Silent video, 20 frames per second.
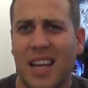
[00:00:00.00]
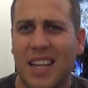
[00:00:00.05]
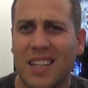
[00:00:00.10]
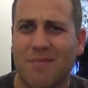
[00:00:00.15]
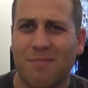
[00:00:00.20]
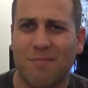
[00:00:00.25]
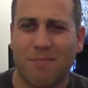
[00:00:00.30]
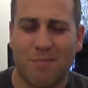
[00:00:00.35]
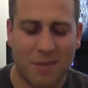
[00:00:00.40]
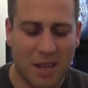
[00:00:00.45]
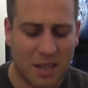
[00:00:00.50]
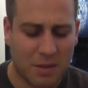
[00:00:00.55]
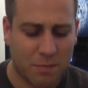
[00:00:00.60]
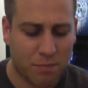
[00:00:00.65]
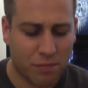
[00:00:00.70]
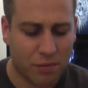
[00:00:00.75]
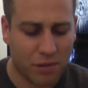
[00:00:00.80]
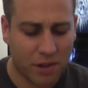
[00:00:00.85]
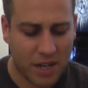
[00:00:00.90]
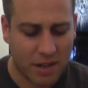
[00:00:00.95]
It's
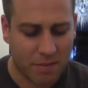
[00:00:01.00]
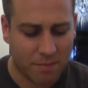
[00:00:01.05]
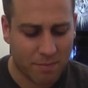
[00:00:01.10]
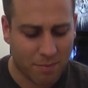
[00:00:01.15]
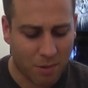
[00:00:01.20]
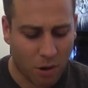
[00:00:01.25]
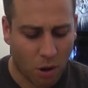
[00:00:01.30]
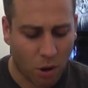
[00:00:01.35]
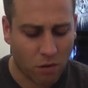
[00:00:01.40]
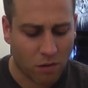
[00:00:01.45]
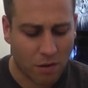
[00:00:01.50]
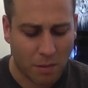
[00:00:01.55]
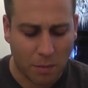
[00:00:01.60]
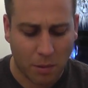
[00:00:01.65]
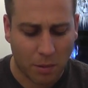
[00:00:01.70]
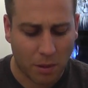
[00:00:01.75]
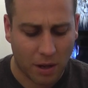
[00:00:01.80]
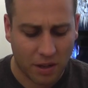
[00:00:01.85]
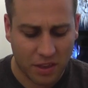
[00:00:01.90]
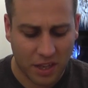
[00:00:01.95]
pretty
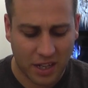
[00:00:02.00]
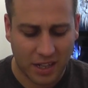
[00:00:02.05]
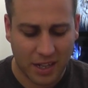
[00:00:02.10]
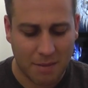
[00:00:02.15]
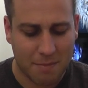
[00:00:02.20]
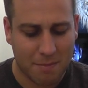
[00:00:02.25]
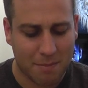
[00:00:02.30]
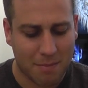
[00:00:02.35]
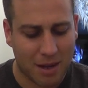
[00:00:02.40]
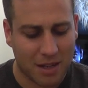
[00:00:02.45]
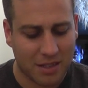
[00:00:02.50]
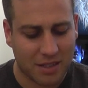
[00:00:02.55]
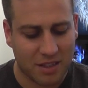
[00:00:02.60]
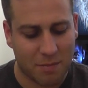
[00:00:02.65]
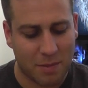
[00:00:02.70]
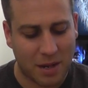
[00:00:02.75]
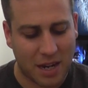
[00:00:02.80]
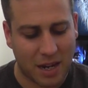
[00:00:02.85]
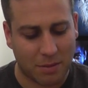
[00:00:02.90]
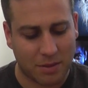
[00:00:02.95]
horrible. I think they must
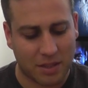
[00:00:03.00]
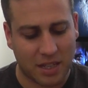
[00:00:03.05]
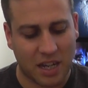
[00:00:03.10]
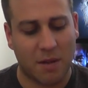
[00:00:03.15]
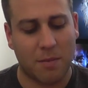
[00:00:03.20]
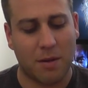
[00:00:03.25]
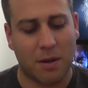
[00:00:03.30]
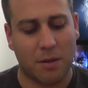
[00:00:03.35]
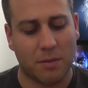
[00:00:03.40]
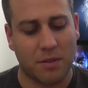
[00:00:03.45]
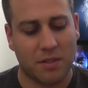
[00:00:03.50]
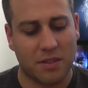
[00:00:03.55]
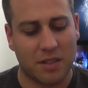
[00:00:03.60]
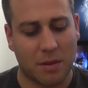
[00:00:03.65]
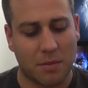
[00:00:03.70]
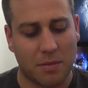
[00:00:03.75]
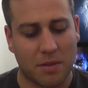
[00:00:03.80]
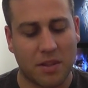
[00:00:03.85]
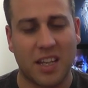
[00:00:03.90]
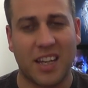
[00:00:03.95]
have been able to come up with
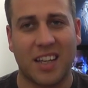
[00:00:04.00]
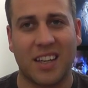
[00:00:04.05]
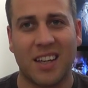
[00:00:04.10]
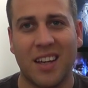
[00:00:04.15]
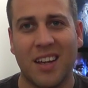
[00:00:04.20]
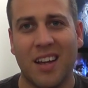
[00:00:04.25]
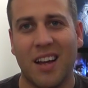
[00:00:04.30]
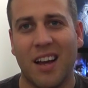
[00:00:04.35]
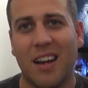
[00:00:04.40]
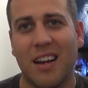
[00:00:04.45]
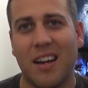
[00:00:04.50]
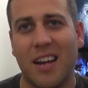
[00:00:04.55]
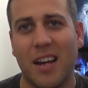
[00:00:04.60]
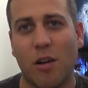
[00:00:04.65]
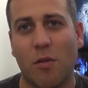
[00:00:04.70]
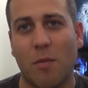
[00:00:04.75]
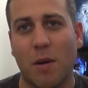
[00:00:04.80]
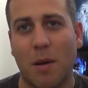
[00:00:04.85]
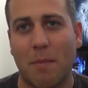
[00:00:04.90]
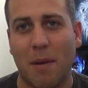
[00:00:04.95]
something a
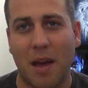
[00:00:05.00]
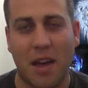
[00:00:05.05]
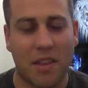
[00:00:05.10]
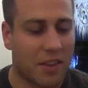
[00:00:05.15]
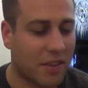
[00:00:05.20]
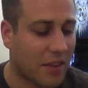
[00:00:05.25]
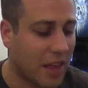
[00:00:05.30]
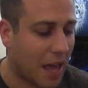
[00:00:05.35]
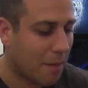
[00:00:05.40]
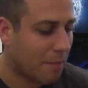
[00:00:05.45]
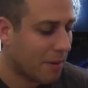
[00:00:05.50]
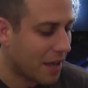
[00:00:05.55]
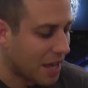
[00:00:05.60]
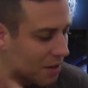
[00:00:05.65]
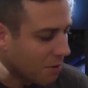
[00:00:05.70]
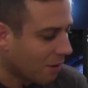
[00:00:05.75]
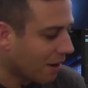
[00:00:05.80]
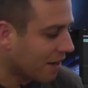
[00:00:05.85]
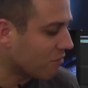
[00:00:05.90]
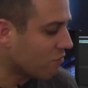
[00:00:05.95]
little bit better than that. But
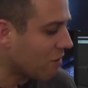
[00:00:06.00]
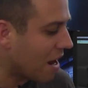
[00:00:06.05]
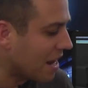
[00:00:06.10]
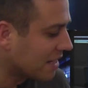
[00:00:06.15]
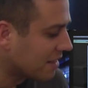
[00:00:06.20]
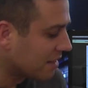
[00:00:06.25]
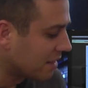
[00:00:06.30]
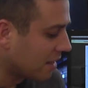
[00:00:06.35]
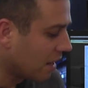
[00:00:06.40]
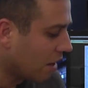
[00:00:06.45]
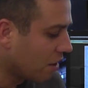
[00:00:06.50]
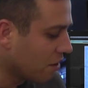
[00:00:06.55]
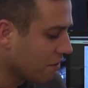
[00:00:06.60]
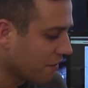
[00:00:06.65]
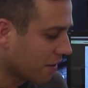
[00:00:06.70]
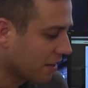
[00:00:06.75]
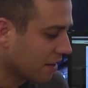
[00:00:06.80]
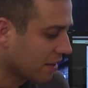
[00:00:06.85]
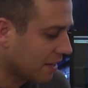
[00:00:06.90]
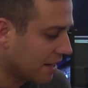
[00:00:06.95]
anyway, rant
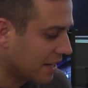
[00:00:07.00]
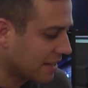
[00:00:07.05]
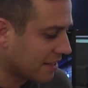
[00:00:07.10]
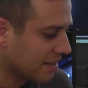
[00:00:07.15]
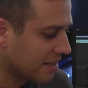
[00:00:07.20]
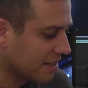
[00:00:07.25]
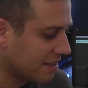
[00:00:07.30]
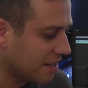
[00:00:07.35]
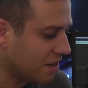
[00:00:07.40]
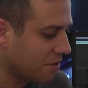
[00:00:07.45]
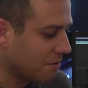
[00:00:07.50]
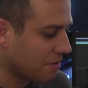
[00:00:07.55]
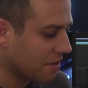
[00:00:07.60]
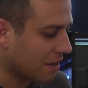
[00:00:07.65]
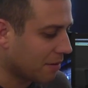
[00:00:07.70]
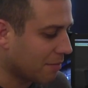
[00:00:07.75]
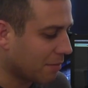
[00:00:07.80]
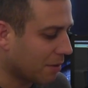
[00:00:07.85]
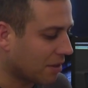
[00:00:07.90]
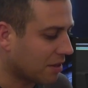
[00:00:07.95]
over. Let's continue with the
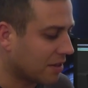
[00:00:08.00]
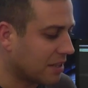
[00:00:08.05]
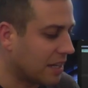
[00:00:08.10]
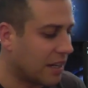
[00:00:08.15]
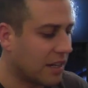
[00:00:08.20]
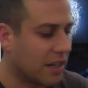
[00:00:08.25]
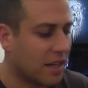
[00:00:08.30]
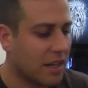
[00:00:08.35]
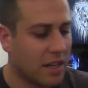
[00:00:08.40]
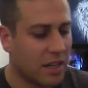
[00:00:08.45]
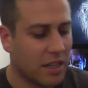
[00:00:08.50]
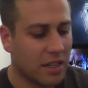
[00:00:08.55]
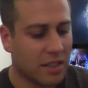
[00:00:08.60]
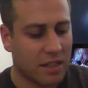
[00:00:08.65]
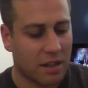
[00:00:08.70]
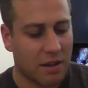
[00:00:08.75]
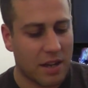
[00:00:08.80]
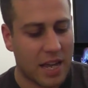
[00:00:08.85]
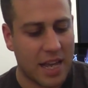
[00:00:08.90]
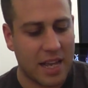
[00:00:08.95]
unboxing.
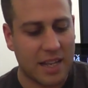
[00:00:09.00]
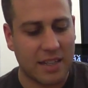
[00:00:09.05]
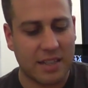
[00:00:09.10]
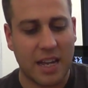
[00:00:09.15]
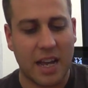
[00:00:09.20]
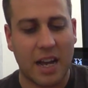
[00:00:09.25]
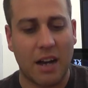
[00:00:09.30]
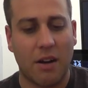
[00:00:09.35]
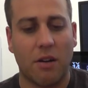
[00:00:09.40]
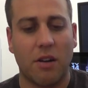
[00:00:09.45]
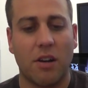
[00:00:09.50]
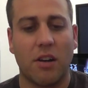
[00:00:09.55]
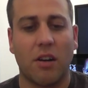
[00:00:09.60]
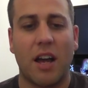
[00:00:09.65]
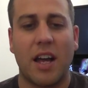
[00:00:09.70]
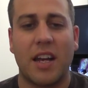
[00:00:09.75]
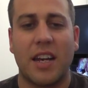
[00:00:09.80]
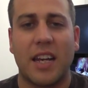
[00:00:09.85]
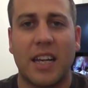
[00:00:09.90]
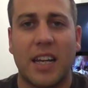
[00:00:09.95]
So here's our
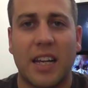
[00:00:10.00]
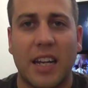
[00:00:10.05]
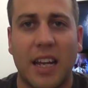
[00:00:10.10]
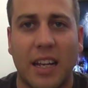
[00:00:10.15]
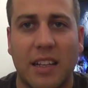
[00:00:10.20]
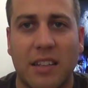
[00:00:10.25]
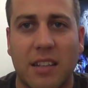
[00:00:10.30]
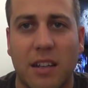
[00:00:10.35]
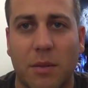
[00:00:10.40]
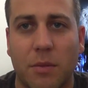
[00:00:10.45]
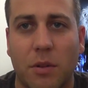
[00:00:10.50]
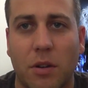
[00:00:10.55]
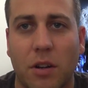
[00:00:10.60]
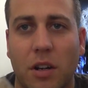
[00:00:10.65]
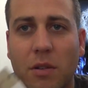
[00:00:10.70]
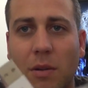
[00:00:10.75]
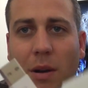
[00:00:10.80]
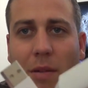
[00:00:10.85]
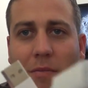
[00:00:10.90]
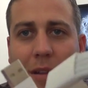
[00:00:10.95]
lightning connector. I'm not
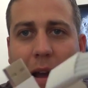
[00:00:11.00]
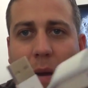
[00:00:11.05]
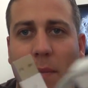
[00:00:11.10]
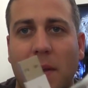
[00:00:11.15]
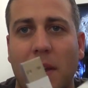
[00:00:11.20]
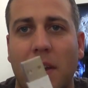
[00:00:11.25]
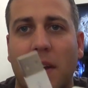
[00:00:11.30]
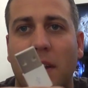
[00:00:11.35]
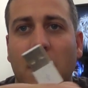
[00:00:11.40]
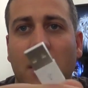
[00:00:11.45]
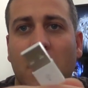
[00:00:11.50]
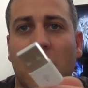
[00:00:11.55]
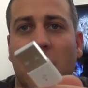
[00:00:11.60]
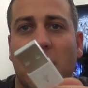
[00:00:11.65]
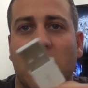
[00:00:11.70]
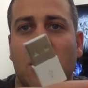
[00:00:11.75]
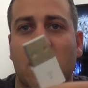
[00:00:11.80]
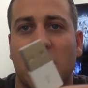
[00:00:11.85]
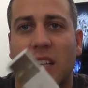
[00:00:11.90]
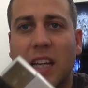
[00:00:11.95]
going to unwrap it.
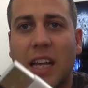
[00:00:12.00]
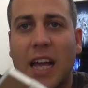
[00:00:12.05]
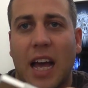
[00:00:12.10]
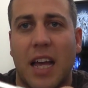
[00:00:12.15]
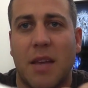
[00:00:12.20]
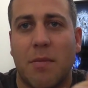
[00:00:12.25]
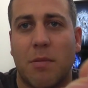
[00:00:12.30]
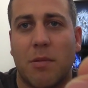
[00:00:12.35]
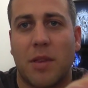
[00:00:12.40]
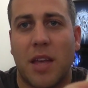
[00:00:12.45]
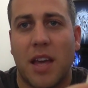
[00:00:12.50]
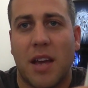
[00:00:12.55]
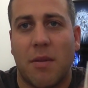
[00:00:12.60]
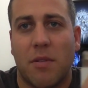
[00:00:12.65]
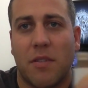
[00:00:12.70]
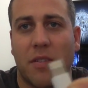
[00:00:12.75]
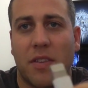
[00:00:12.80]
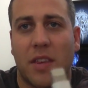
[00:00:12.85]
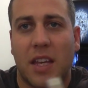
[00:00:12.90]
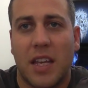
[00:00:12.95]
It's just a cable there
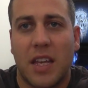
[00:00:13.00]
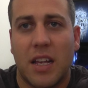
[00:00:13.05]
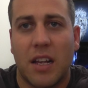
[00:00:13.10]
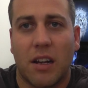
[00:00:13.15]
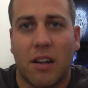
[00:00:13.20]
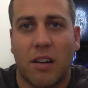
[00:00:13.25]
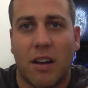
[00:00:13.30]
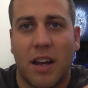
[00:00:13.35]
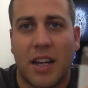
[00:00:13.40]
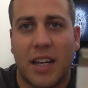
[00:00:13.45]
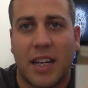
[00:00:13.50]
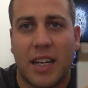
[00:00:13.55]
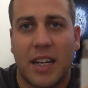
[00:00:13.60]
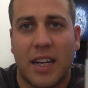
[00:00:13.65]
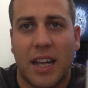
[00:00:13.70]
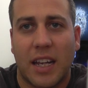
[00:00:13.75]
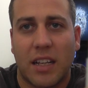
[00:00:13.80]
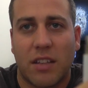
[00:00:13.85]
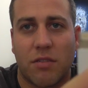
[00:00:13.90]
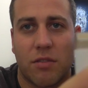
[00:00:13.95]
with the lightning
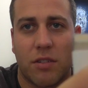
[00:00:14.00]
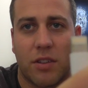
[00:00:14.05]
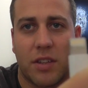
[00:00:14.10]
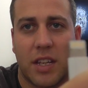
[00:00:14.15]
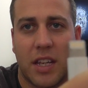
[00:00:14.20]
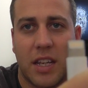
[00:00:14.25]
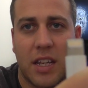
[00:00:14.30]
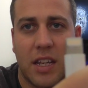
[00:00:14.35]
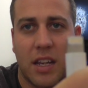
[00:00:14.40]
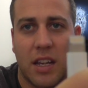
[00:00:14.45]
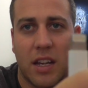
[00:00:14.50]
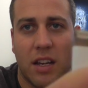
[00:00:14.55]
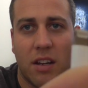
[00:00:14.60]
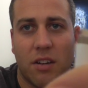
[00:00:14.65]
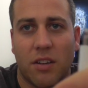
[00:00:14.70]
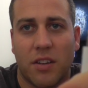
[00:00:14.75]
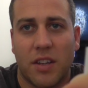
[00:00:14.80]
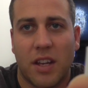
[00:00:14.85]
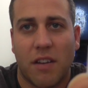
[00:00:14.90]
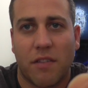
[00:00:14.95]
connector
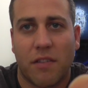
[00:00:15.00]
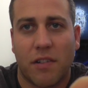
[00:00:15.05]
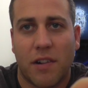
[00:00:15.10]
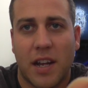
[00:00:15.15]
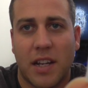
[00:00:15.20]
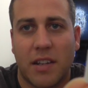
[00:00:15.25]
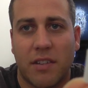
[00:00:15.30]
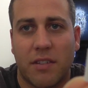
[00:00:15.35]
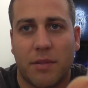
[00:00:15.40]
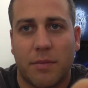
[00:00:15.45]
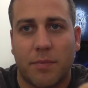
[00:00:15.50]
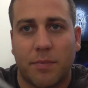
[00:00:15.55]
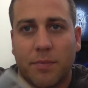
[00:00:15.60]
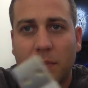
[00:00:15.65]
on the other end